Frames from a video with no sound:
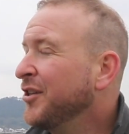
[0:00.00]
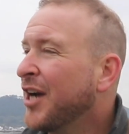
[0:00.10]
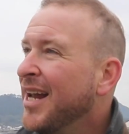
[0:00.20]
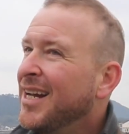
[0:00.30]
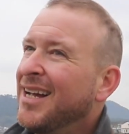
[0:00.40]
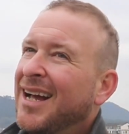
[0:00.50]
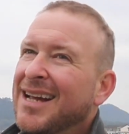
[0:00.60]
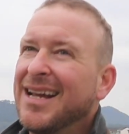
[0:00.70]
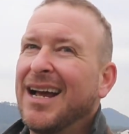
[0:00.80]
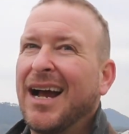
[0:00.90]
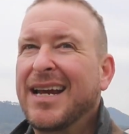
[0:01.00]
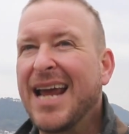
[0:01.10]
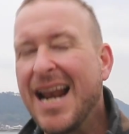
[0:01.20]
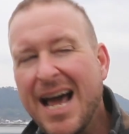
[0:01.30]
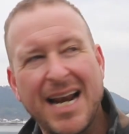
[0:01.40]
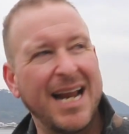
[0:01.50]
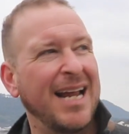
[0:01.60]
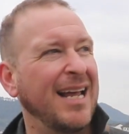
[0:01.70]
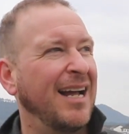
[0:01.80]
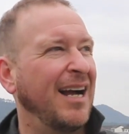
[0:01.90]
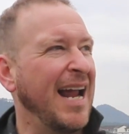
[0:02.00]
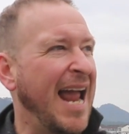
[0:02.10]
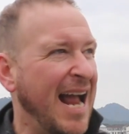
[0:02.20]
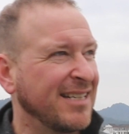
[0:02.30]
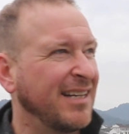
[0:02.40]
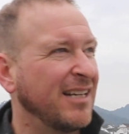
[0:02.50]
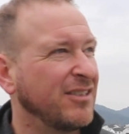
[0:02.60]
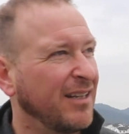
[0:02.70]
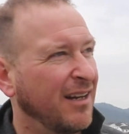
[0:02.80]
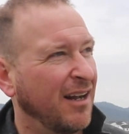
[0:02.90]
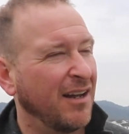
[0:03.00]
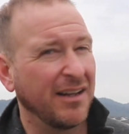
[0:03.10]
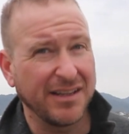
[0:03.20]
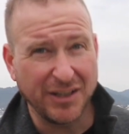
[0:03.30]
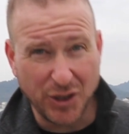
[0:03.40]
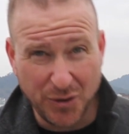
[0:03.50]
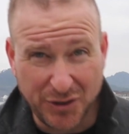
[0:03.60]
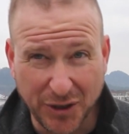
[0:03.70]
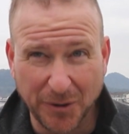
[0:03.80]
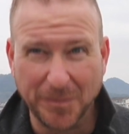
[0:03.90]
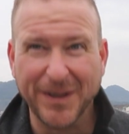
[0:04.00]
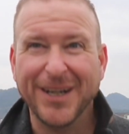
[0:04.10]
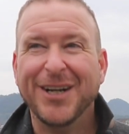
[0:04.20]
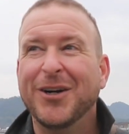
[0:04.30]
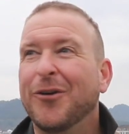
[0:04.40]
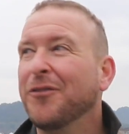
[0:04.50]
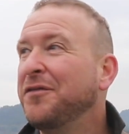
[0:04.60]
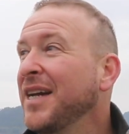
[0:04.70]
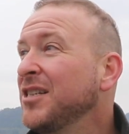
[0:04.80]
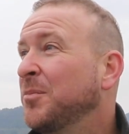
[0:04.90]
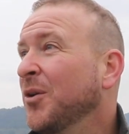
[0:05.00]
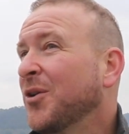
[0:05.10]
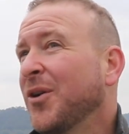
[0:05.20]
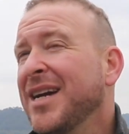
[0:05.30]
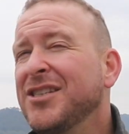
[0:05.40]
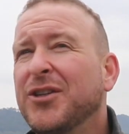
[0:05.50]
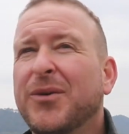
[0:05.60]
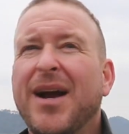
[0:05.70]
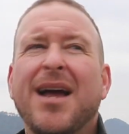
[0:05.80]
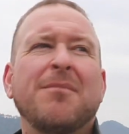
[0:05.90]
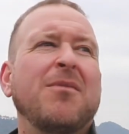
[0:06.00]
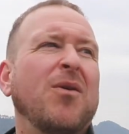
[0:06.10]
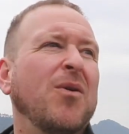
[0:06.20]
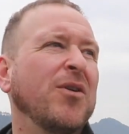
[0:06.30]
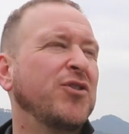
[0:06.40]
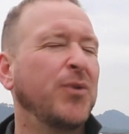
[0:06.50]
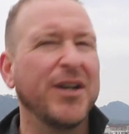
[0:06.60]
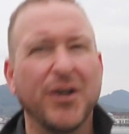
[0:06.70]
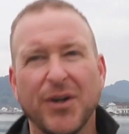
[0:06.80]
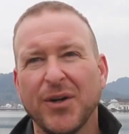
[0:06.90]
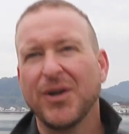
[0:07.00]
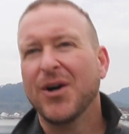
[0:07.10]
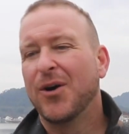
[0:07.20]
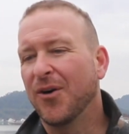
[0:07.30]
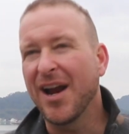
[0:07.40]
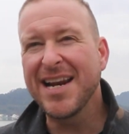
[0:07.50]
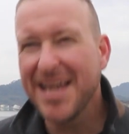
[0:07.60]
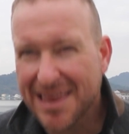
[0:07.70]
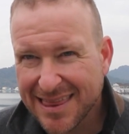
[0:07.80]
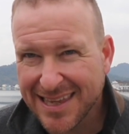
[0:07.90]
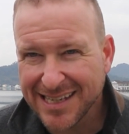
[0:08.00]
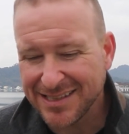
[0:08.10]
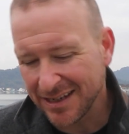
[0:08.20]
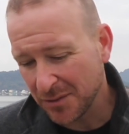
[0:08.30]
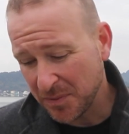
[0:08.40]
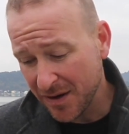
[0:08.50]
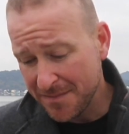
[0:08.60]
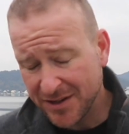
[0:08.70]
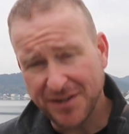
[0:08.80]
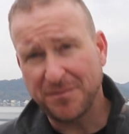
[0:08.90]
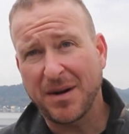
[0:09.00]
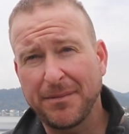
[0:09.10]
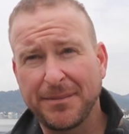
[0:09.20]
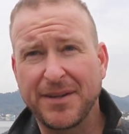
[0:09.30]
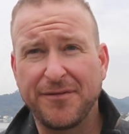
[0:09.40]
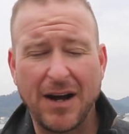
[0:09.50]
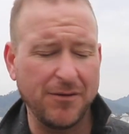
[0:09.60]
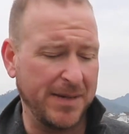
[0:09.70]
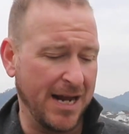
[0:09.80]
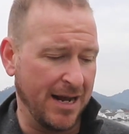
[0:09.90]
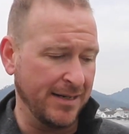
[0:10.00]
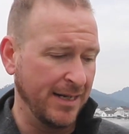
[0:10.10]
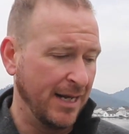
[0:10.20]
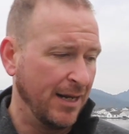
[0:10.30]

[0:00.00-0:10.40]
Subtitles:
In China, I cannot access YouTube or Facebook or Instagram or Twitter or any of the things that you pretty much have probably found me on